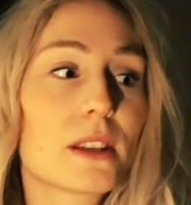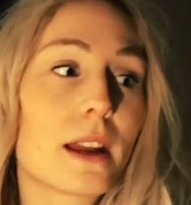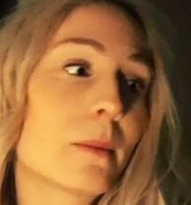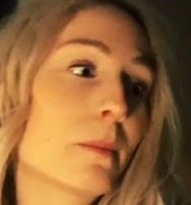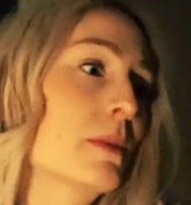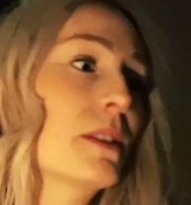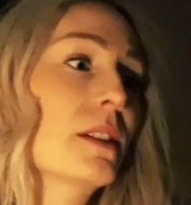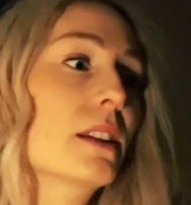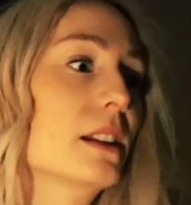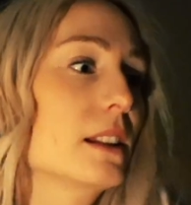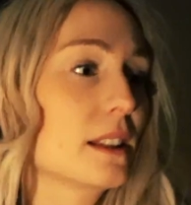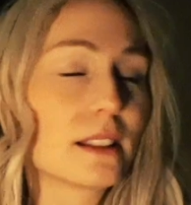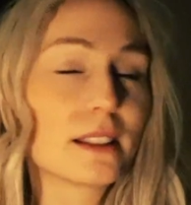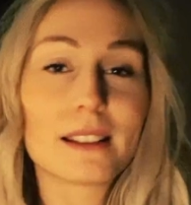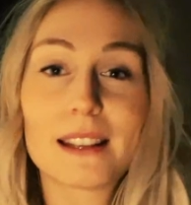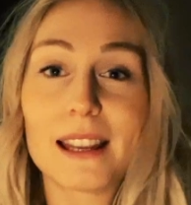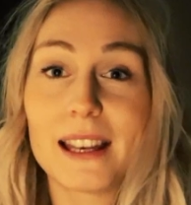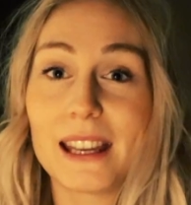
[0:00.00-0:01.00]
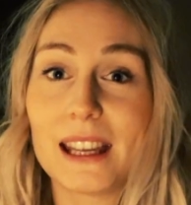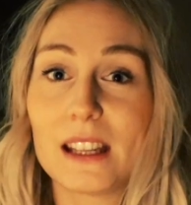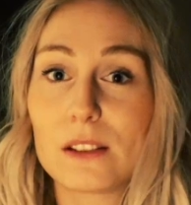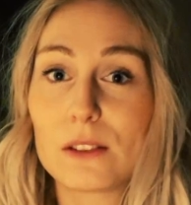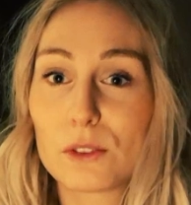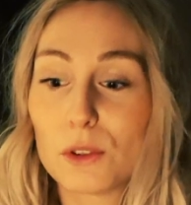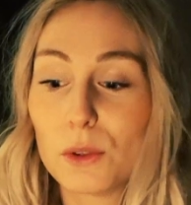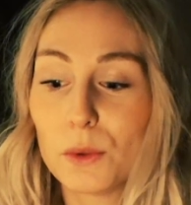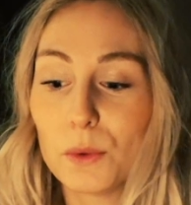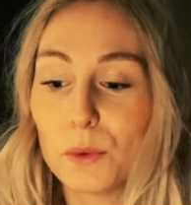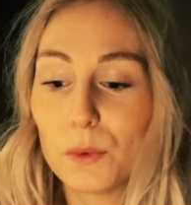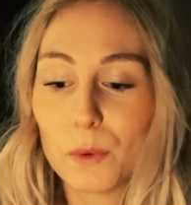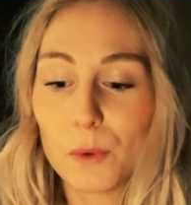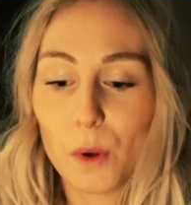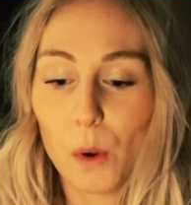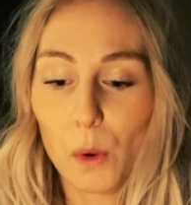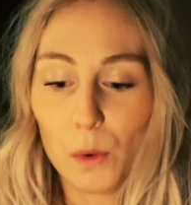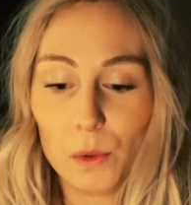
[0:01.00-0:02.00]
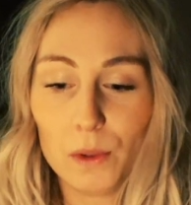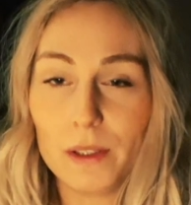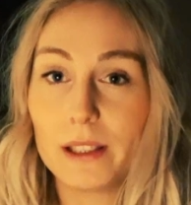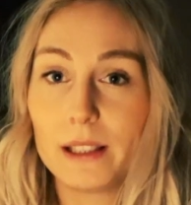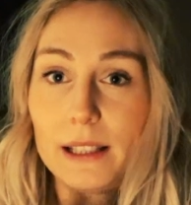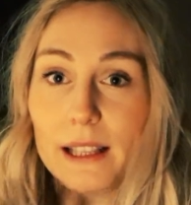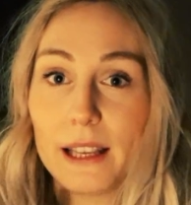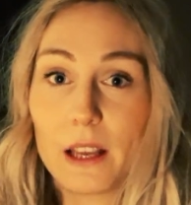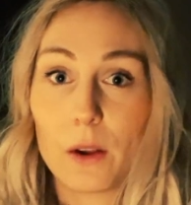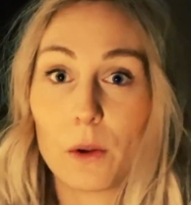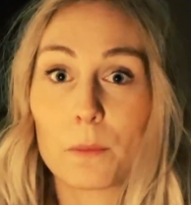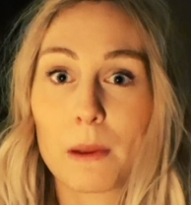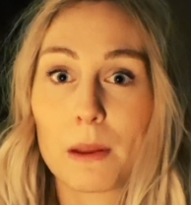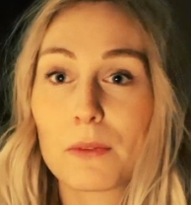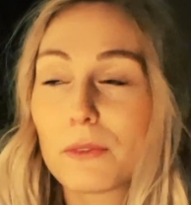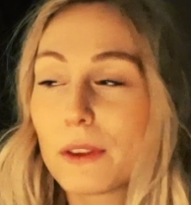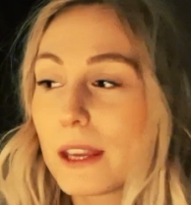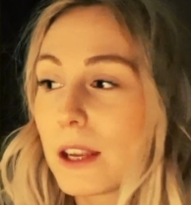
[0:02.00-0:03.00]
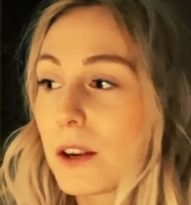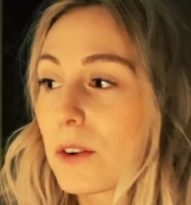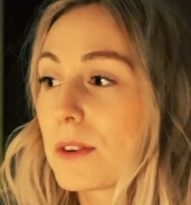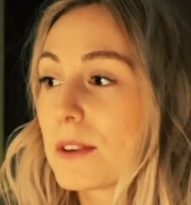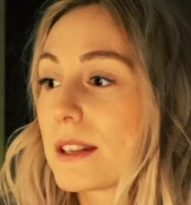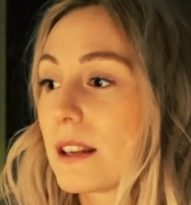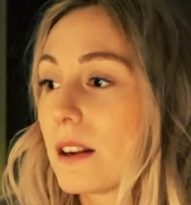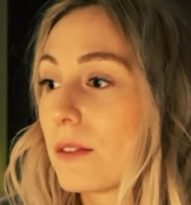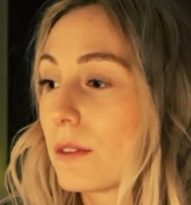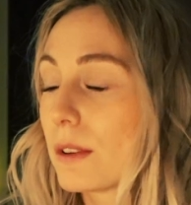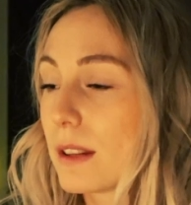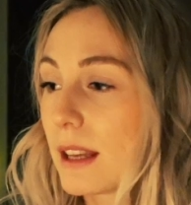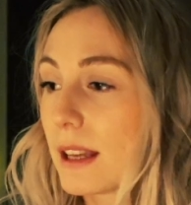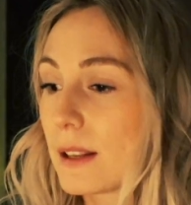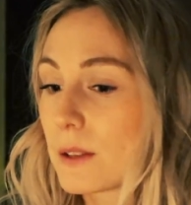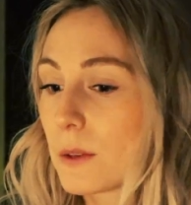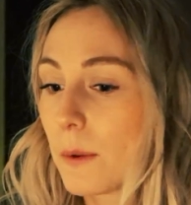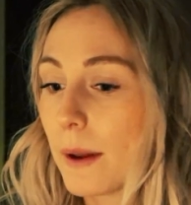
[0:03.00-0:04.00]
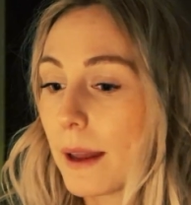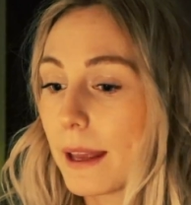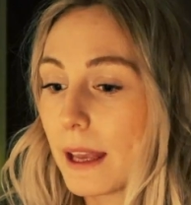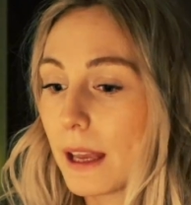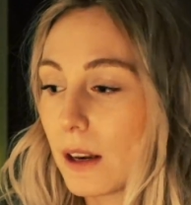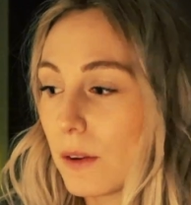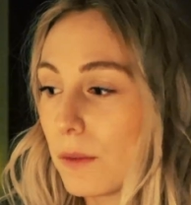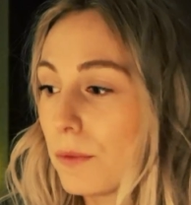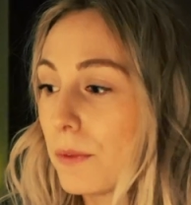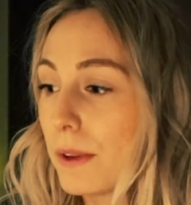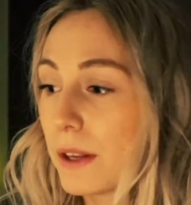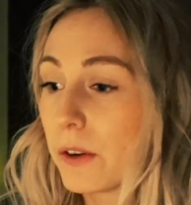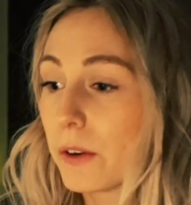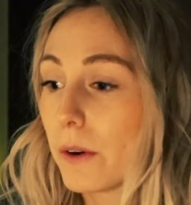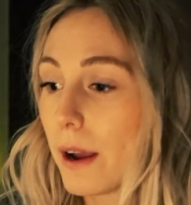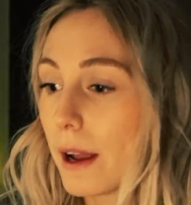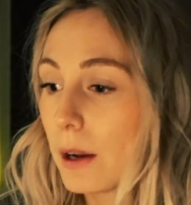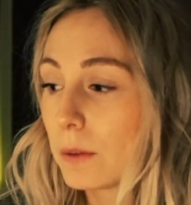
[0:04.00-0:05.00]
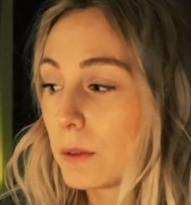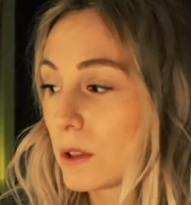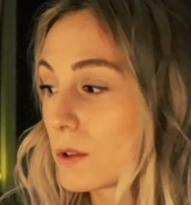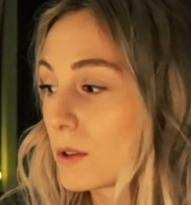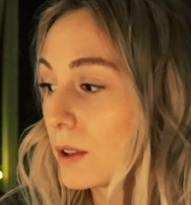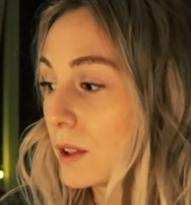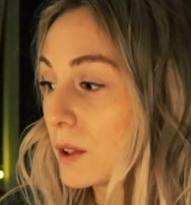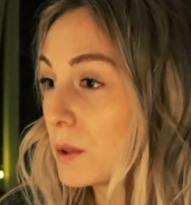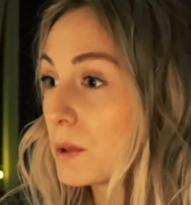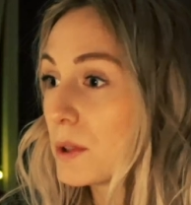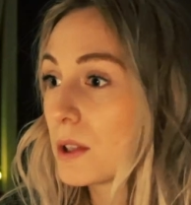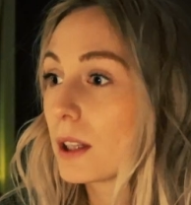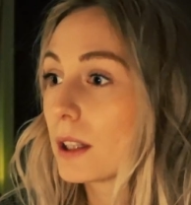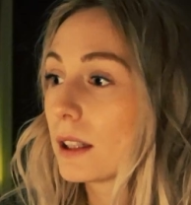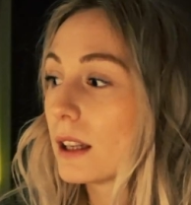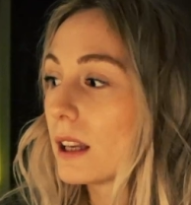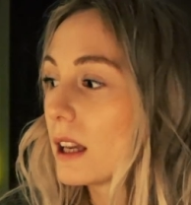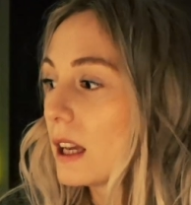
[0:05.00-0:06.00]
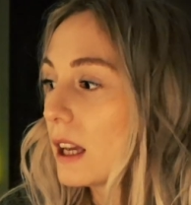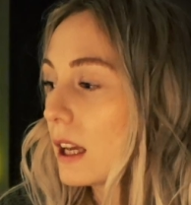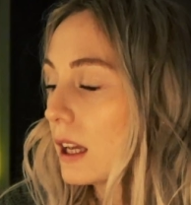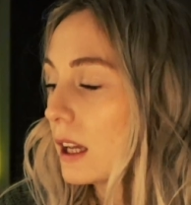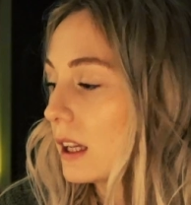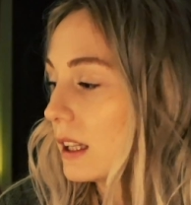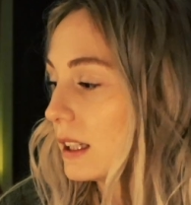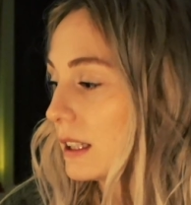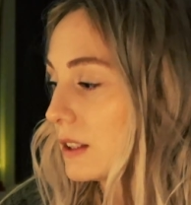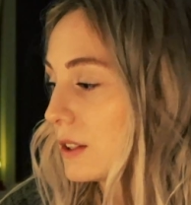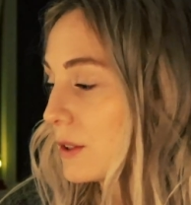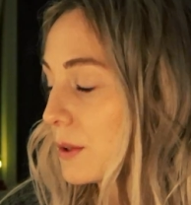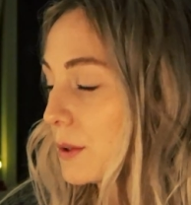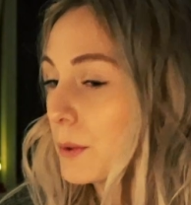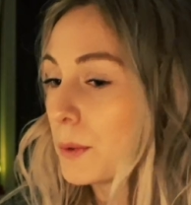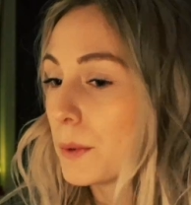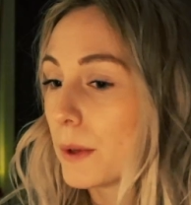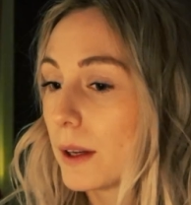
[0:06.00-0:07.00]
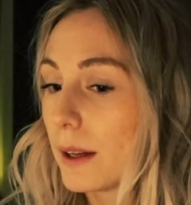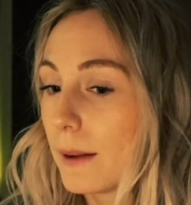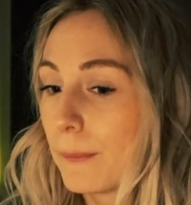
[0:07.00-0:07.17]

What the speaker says: I'm still getting too cold, like on my fingers and everything, so I gotta figure out a solution to,